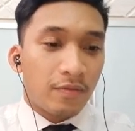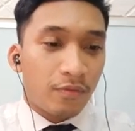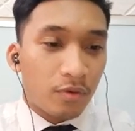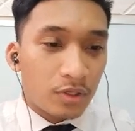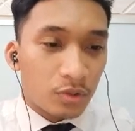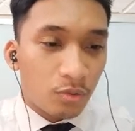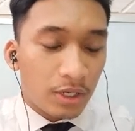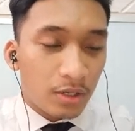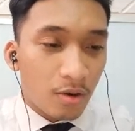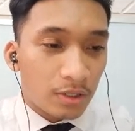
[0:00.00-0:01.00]
For the
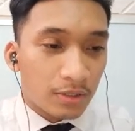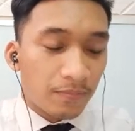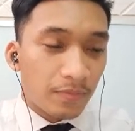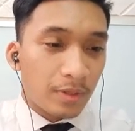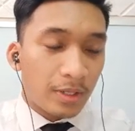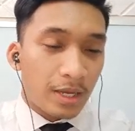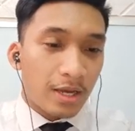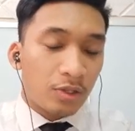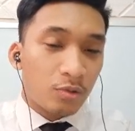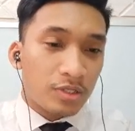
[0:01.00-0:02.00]
student log, there
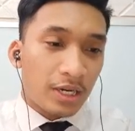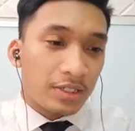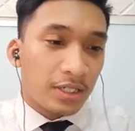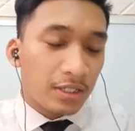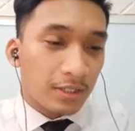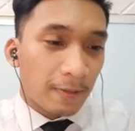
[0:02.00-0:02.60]
are 2 selections.